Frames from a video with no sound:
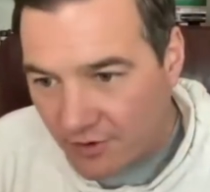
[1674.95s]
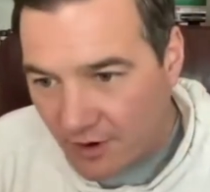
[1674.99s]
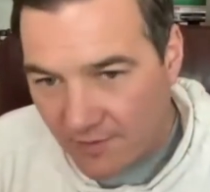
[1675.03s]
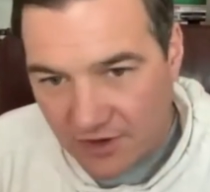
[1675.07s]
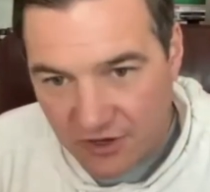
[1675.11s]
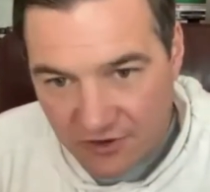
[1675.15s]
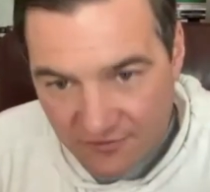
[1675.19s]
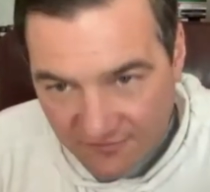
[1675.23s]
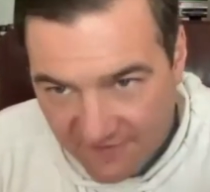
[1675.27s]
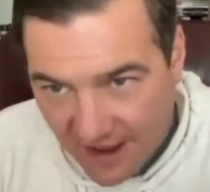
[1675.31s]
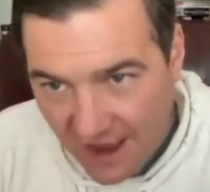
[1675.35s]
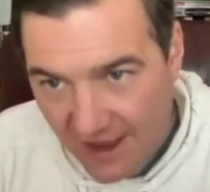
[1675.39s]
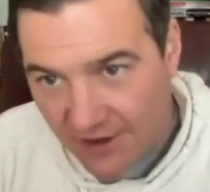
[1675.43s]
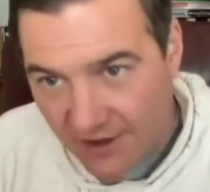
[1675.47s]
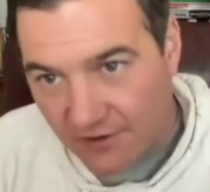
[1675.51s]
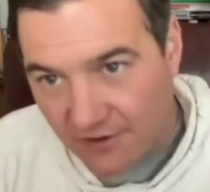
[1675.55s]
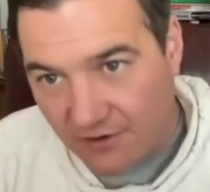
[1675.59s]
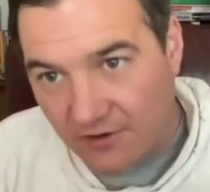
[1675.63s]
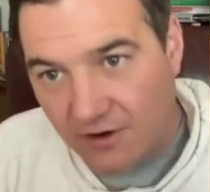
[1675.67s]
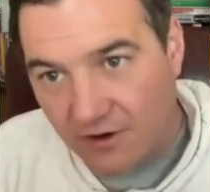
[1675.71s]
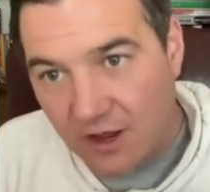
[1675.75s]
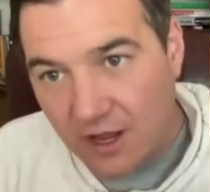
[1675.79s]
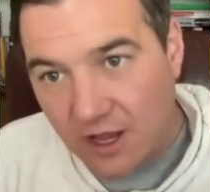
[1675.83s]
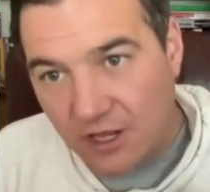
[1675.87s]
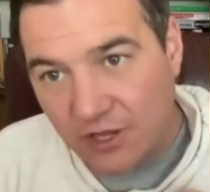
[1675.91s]
I mean, you've got
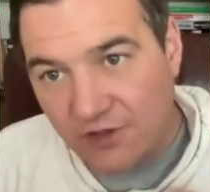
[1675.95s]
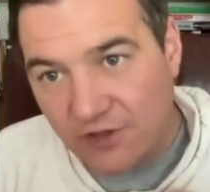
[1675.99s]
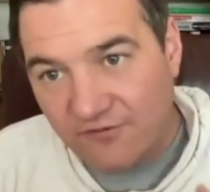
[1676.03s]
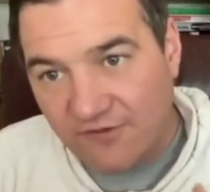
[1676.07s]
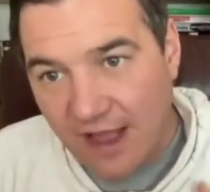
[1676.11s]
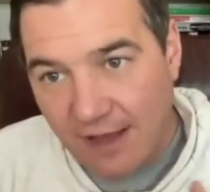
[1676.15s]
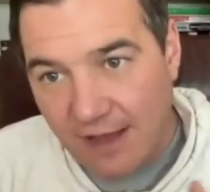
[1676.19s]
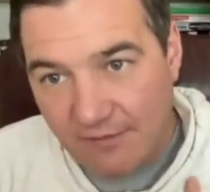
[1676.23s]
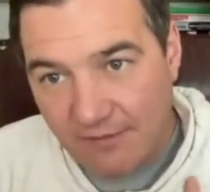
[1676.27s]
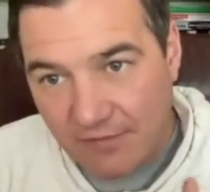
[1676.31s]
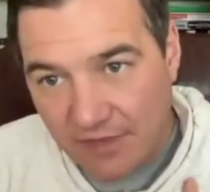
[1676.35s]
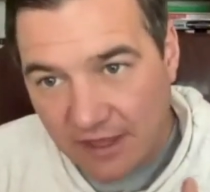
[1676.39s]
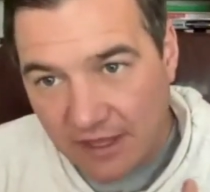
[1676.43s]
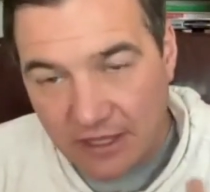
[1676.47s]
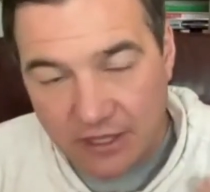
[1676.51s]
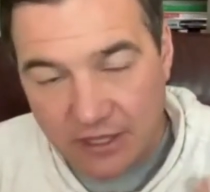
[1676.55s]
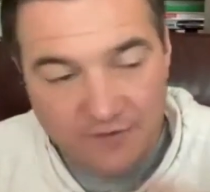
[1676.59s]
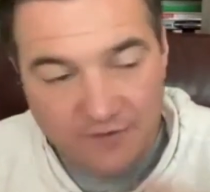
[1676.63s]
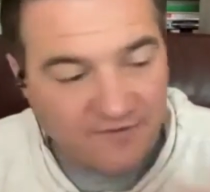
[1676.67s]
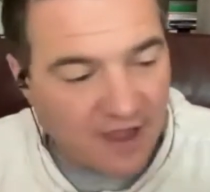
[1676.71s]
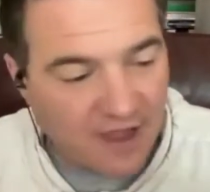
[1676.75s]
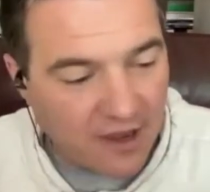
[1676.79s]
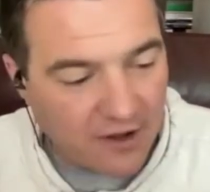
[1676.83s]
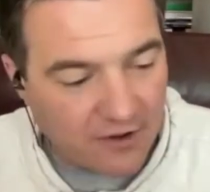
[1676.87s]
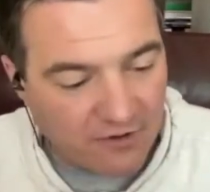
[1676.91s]
me,
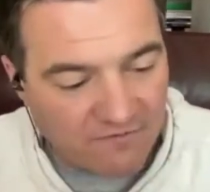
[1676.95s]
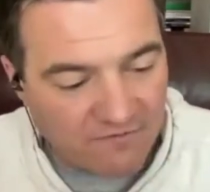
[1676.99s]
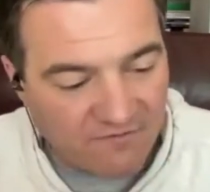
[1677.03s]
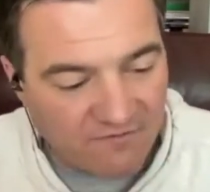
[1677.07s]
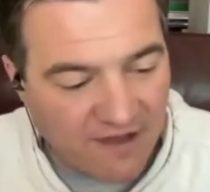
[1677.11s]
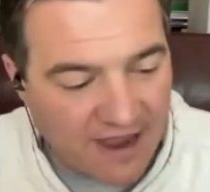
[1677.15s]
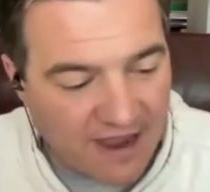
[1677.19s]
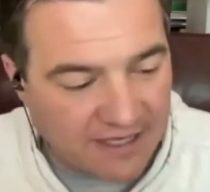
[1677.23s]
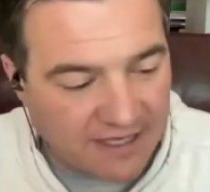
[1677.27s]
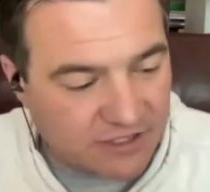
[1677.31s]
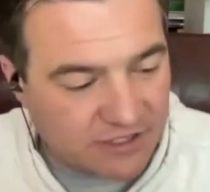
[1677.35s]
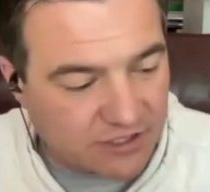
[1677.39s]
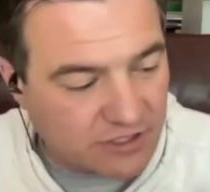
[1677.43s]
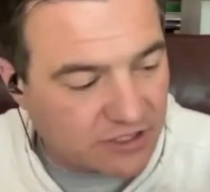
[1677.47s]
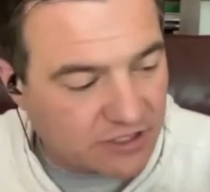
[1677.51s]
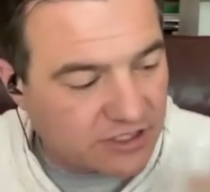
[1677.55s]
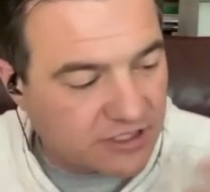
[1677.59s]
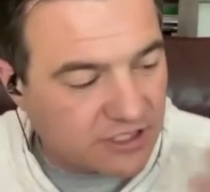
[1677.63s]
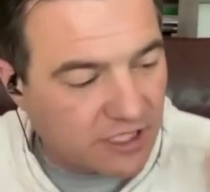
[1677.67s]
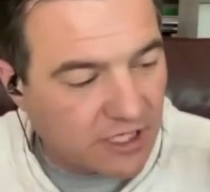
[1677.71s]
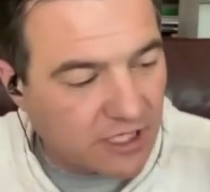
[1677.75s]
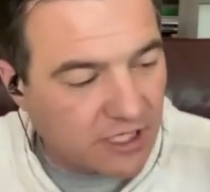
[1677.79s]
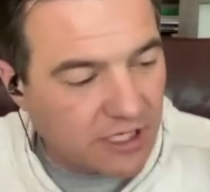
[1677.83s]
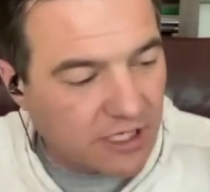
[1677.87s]
you've got your advisors,